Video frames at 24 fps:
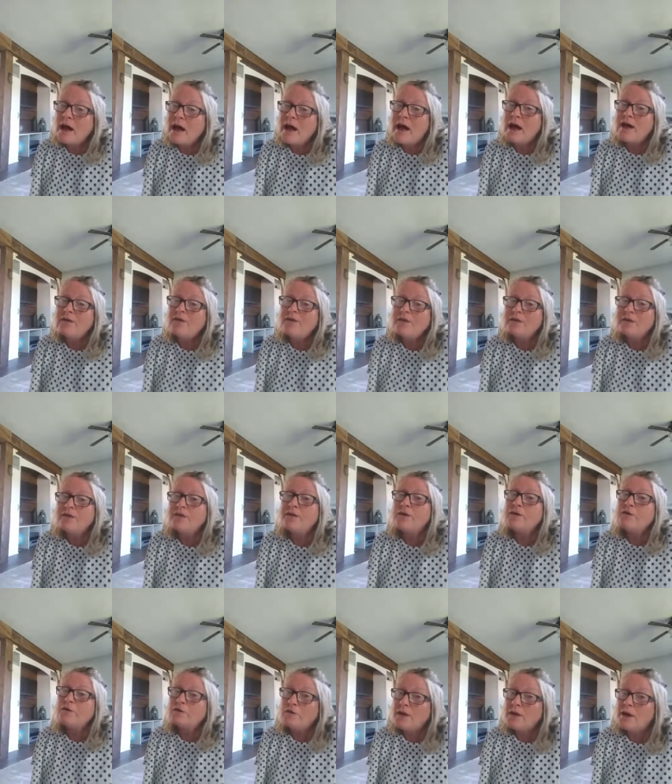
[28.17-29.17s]
I think the
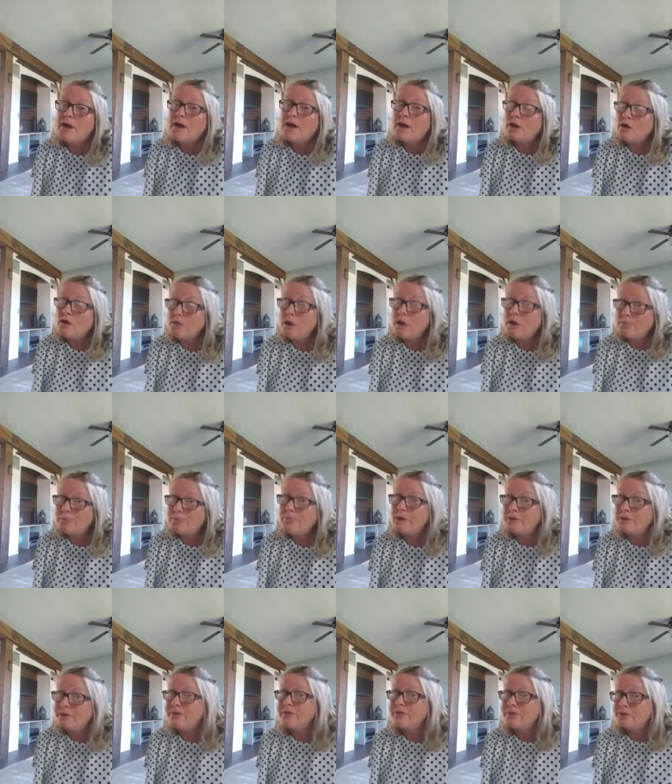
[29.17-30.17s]
great a great
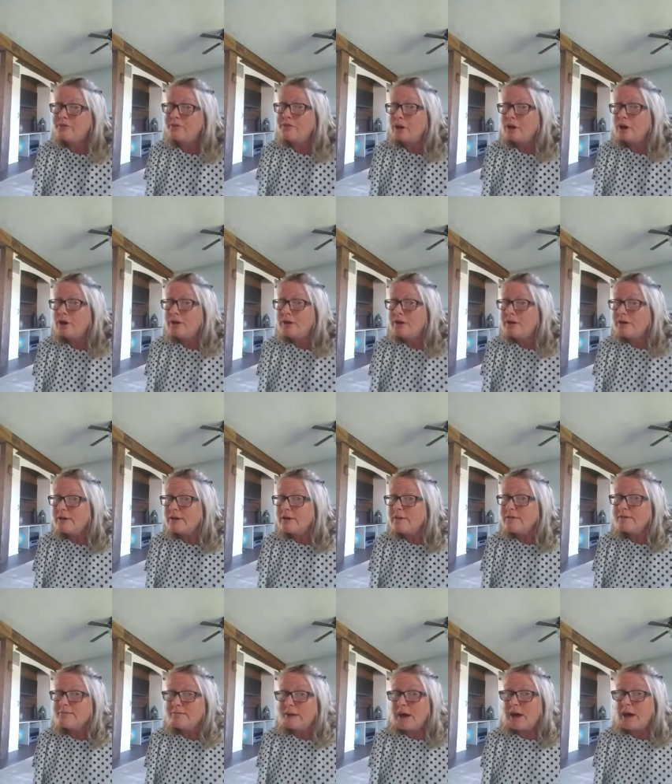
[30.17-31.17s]
place to start
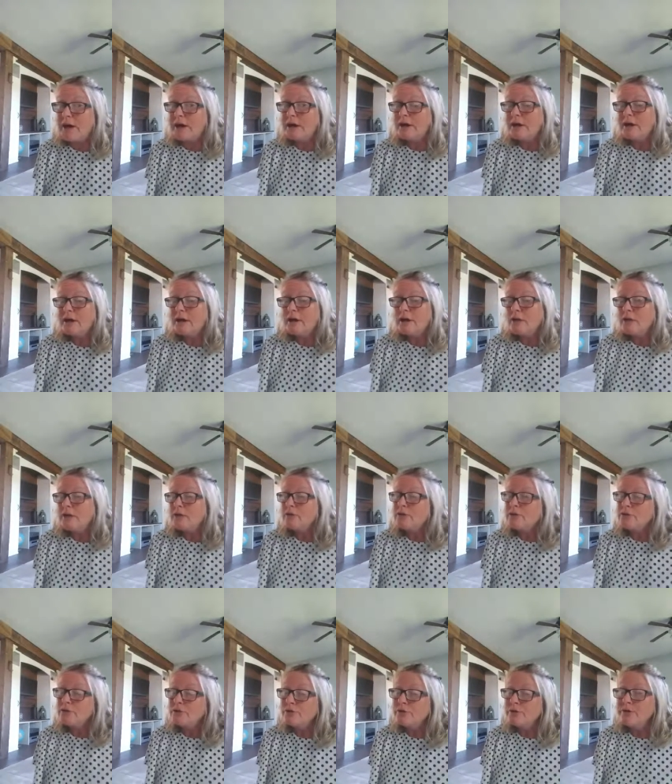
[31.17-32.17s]
is by
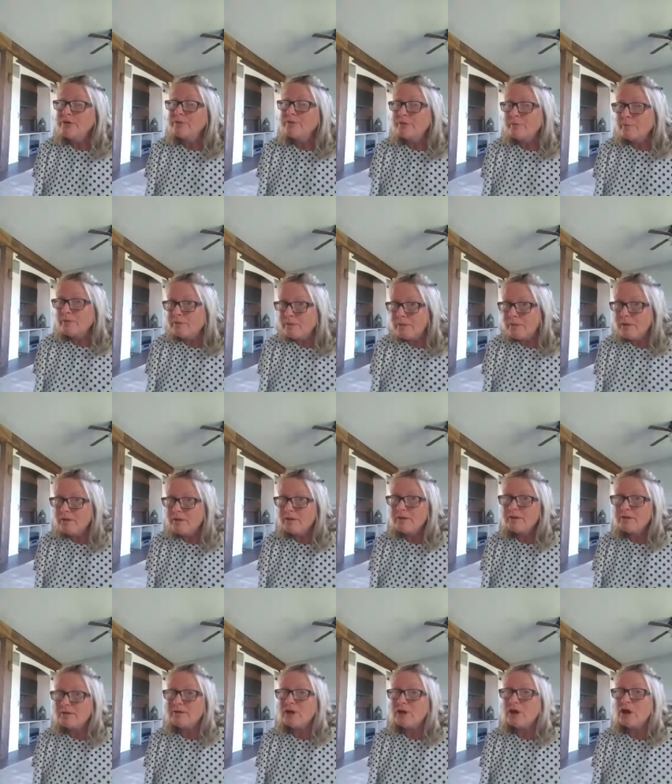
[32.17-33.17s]
learning some
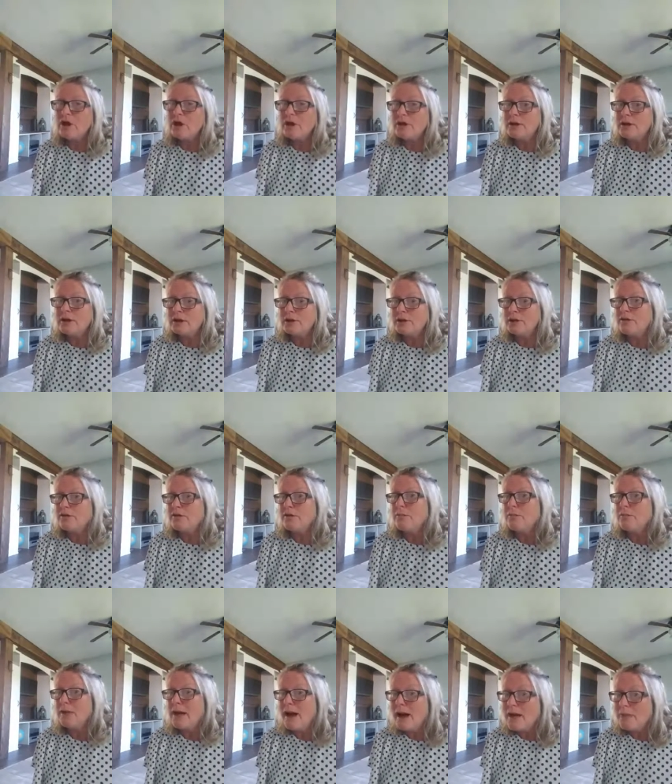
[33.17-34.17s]
things that are in the
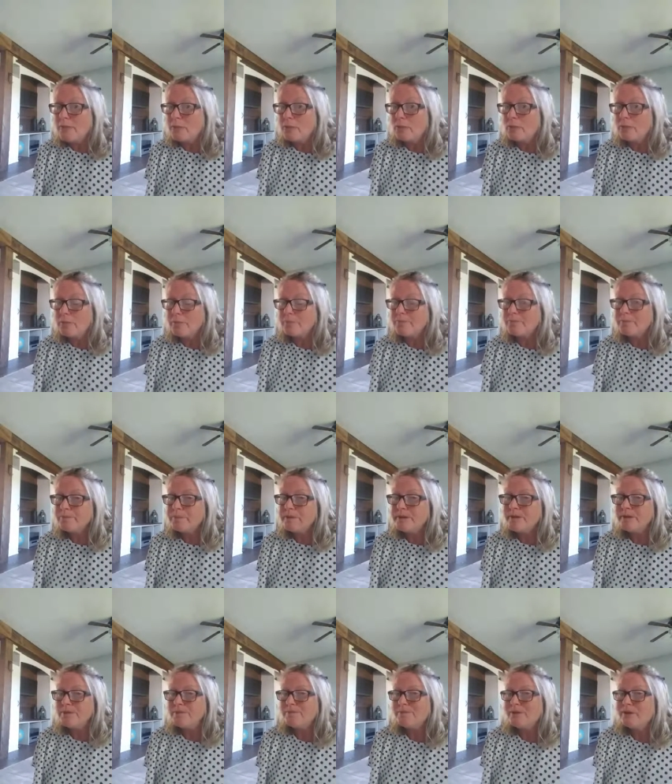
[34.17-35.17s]
Bible.
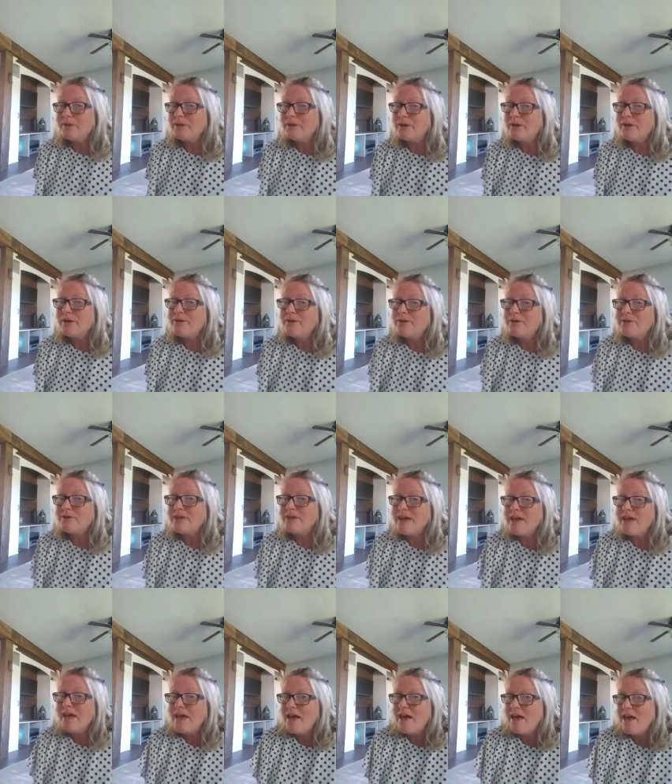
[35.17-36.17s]
Because
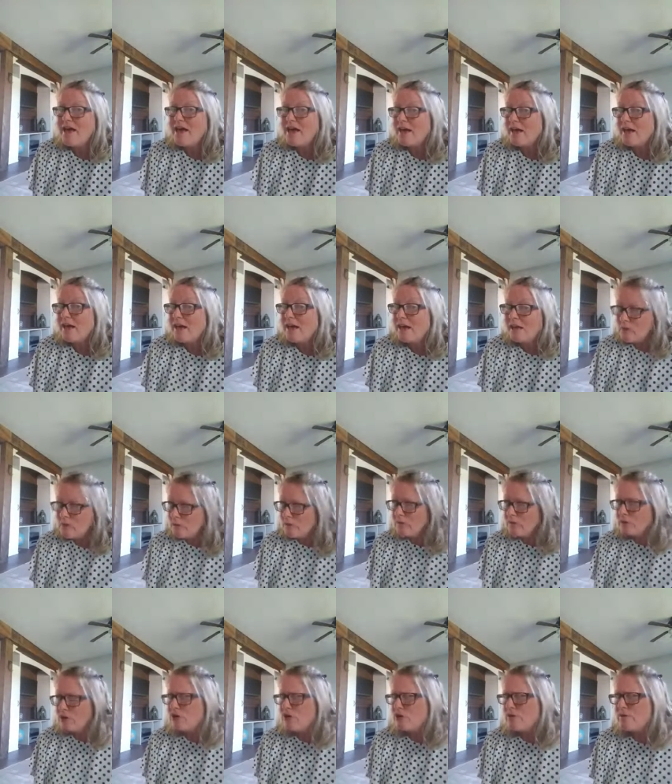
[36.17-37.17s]
have you
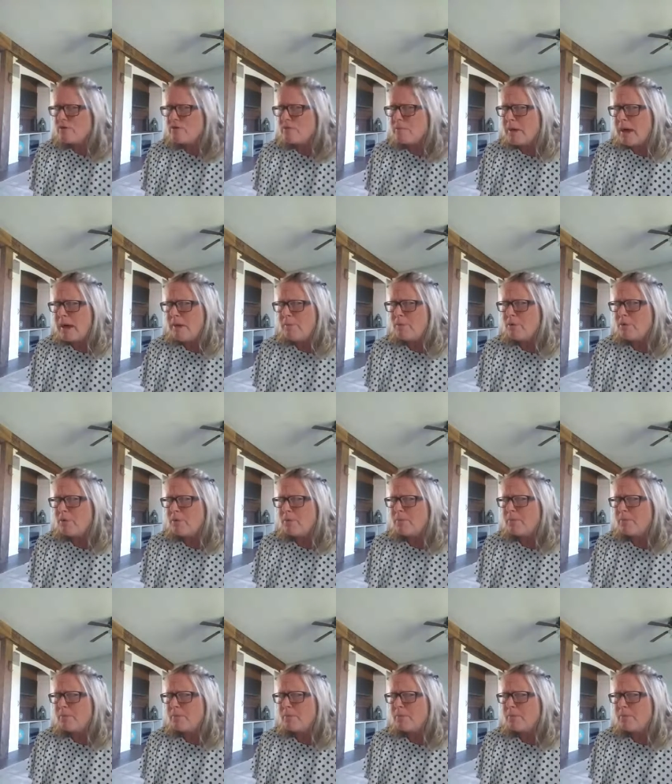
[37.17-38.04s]
ever heard of the Bible?